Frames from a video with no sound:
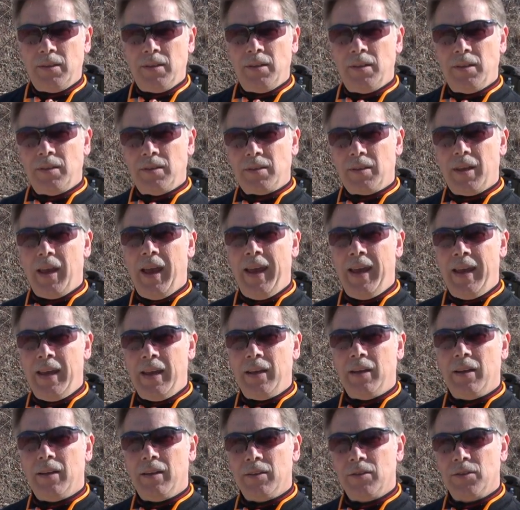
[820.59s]
is
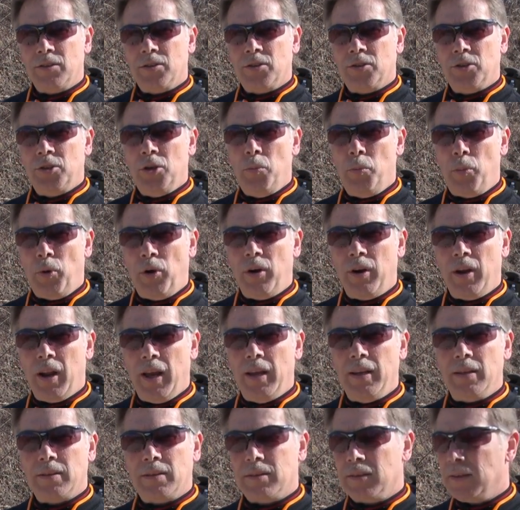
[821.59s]
a super
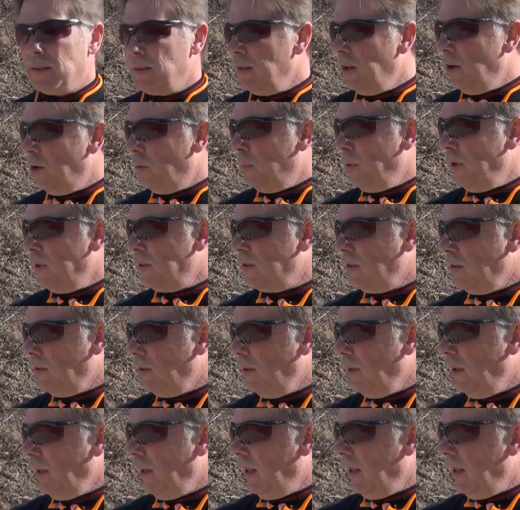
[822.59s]
nice little pistol.